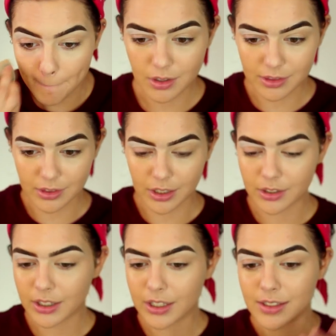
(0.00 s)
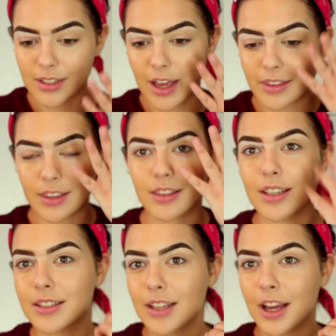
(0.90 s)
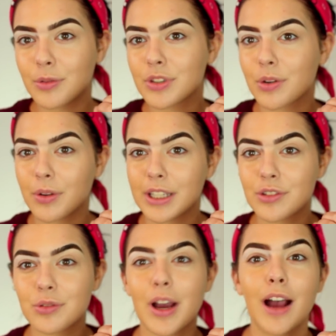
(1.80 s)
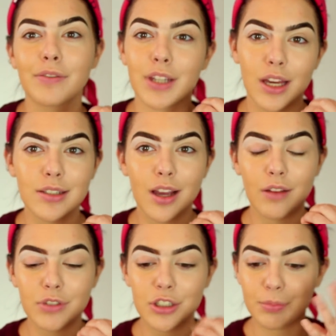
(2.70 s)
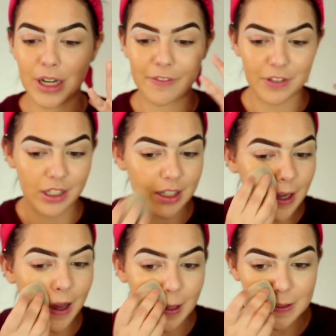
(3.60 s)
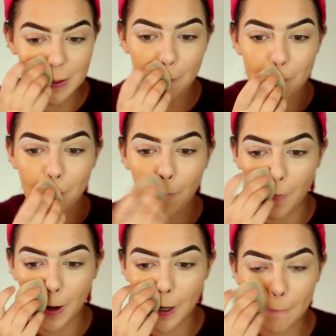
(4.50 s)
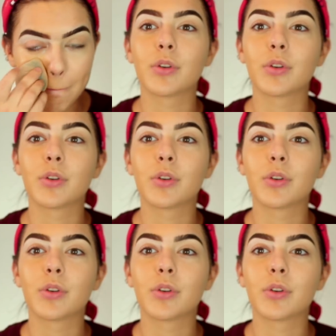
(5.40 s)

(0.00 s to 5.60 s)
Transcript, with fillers: So I literally said that this side was going to have less coverage, but I feel like it has more.